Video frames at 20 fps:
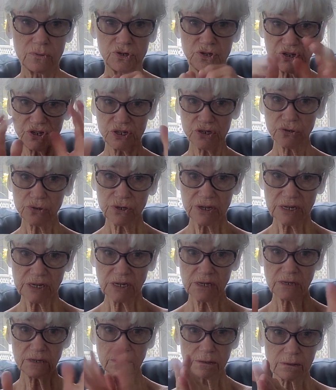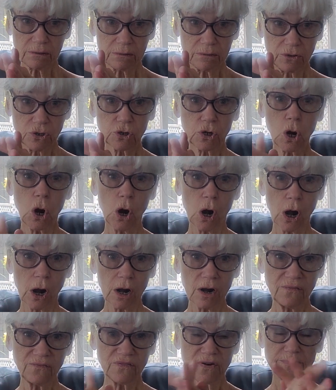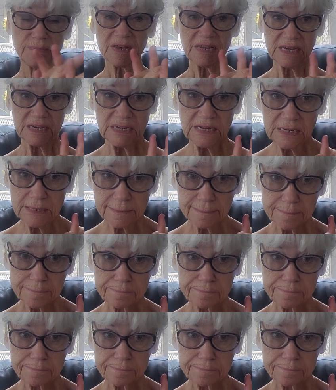shielding your car from the heat,